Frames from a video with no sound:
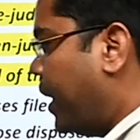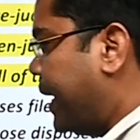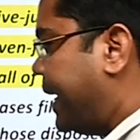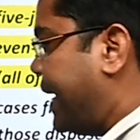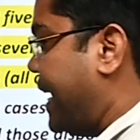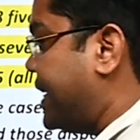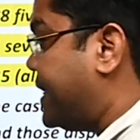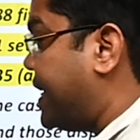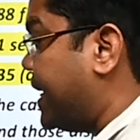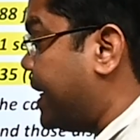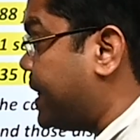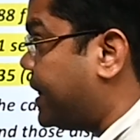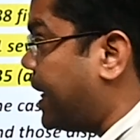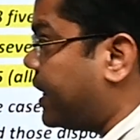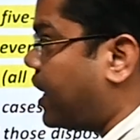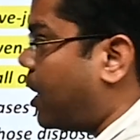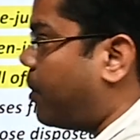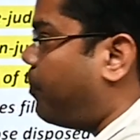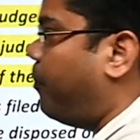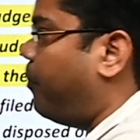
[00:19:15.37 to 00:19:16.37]
cases
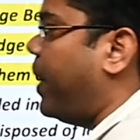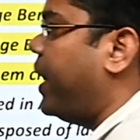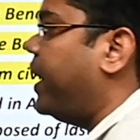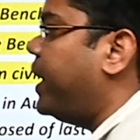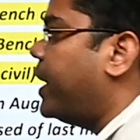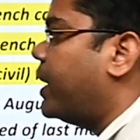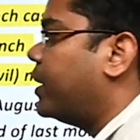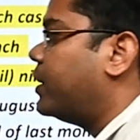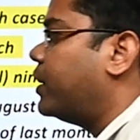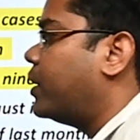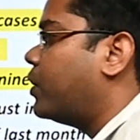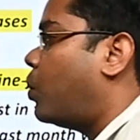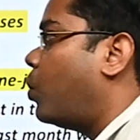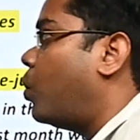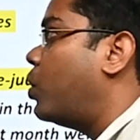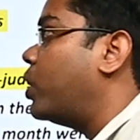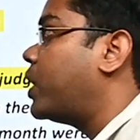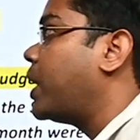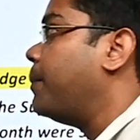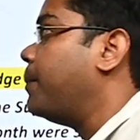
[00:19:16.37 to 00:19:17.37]
that are pending in the
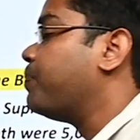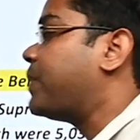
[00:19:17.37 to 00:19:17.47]
court,